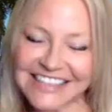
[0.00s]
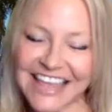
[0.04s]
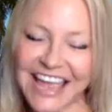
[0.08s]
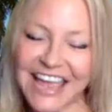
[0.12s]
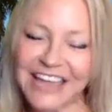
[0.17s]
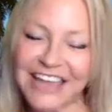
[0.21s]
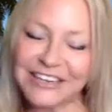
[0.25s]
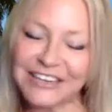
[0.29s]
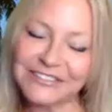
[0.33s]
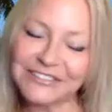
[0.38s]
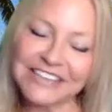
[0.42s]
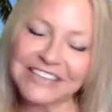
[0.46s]

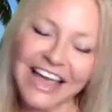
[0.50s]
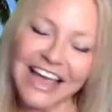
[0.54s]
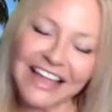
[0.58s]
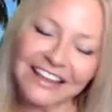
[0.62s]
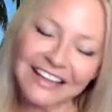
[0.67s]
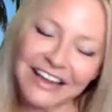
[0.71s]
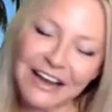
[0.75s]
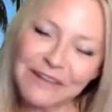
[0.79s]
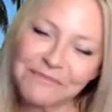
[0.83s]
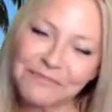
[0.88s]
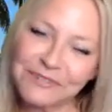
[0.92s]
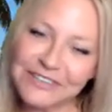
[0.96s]
thank you, Tyler.
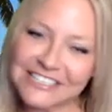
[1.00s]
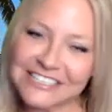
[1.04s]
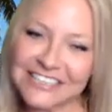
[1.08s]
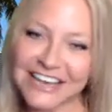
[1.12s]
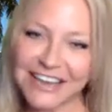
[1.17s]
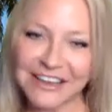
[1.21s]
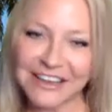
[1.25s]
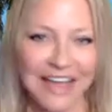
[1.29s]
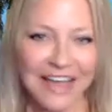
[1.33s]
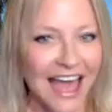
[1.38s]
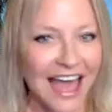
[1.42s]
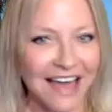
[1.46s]
I
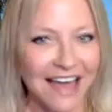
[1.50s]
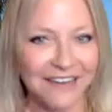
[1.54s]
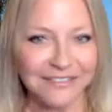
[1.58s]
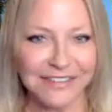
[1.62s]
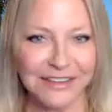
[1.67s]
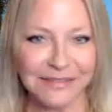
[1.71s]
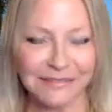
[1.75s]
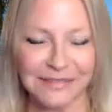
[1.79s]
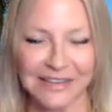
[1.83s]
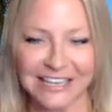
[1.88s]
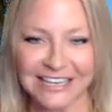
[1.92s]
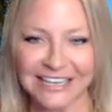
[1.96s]
appreciate you
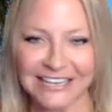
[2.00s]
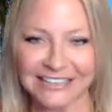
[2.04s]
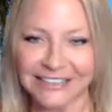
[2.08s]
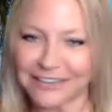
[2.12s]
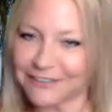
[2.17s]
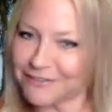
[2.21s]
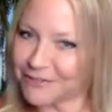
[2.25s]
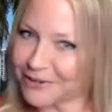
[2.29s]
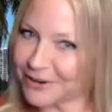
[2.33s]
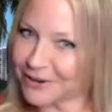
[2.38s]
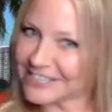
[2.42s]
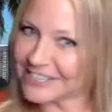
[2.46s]
having me.
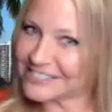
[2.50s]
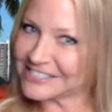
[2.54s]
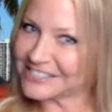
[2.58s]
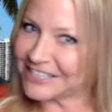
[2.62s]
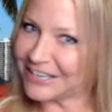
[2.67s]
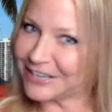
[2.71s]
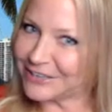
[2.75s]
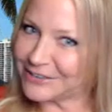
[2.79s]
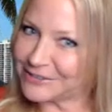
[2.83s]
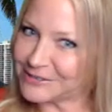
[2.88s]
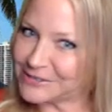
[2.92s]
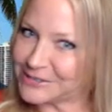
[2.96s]
Look forward to
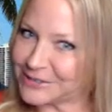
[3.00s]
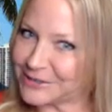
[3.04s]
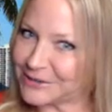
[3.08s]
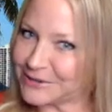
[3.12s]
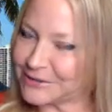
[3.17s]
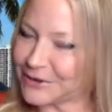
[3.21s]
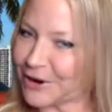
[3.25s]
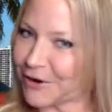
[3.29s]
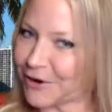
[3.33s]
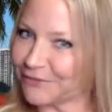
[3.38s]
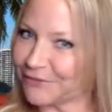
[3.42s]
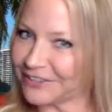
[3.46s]
seeing you
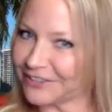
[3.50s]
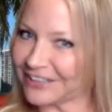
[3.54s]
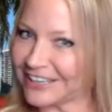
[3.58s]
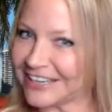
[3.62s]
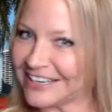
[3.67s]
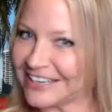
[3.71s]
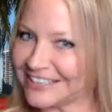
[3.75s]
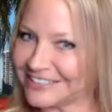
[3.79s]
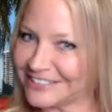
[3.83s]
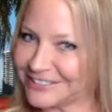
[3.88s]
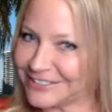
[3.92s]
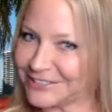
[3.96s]
soon,
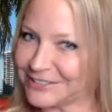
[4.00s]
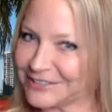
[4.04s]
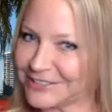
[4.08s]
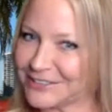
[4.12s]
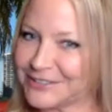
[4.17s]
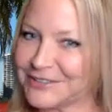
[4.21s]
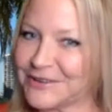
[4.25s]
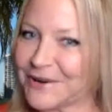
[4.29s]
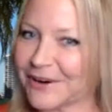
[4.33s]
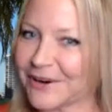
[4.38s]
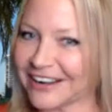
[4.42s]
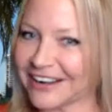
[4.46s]
hopefully to
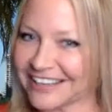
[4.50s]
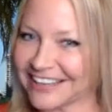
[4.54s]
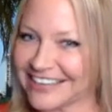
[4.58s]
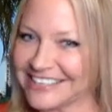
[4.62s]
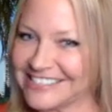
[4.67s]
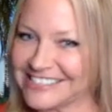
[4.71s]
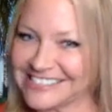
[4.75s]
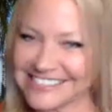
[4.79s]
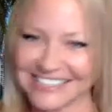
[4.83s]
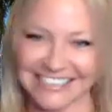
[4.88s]
New Orleans.